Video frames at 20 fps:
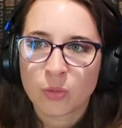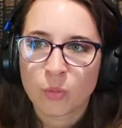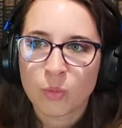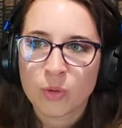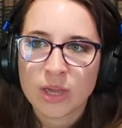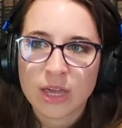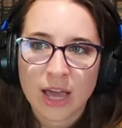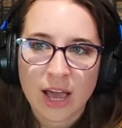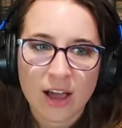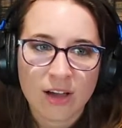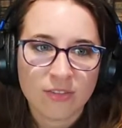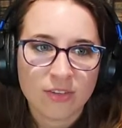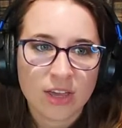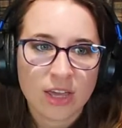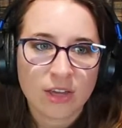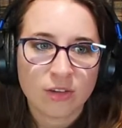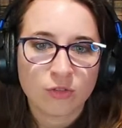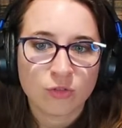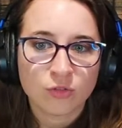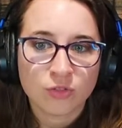we have
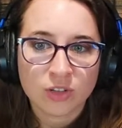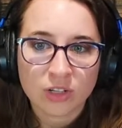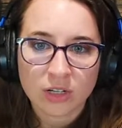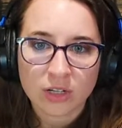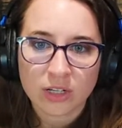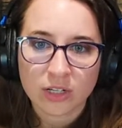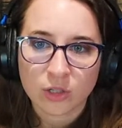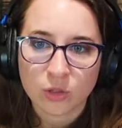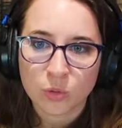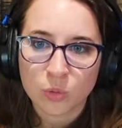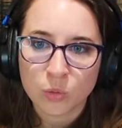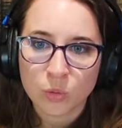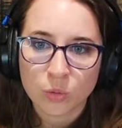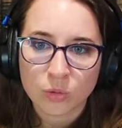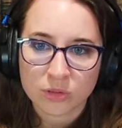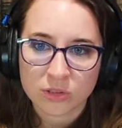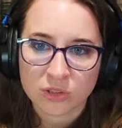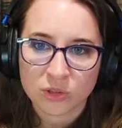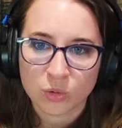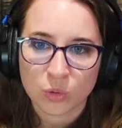a very
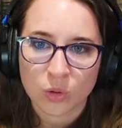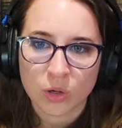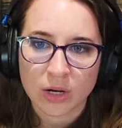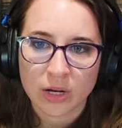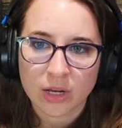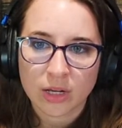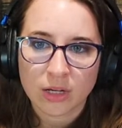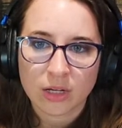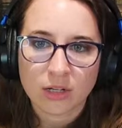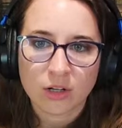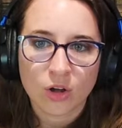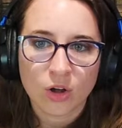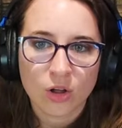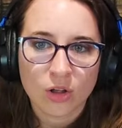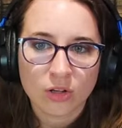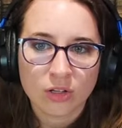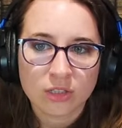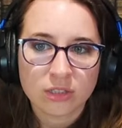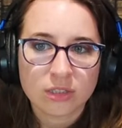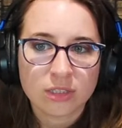cool story
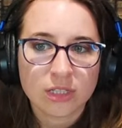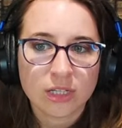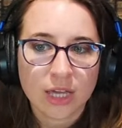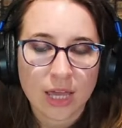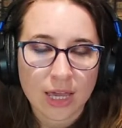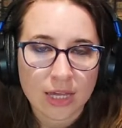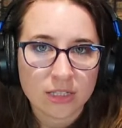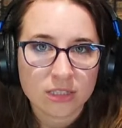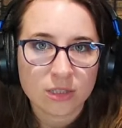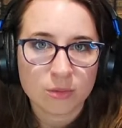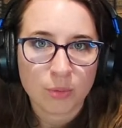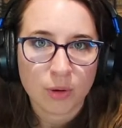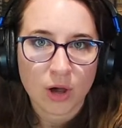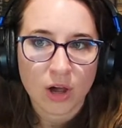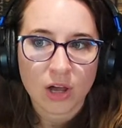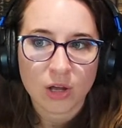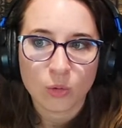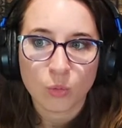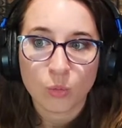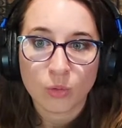called To Gaze
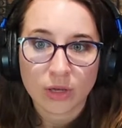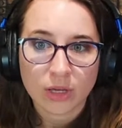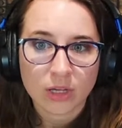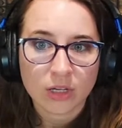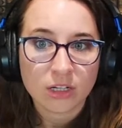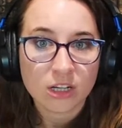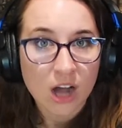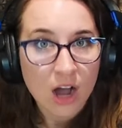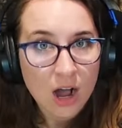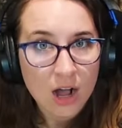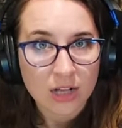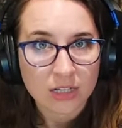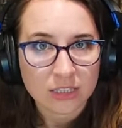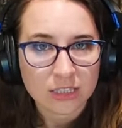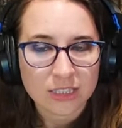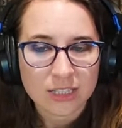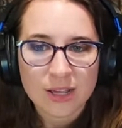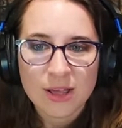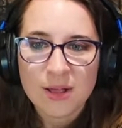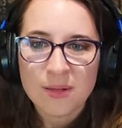Upon Wicked
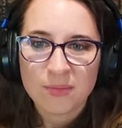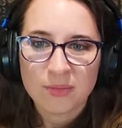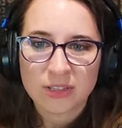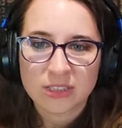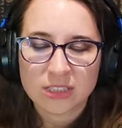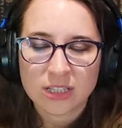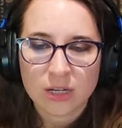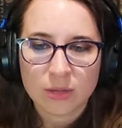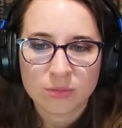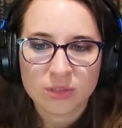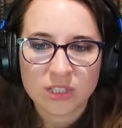Gods. This is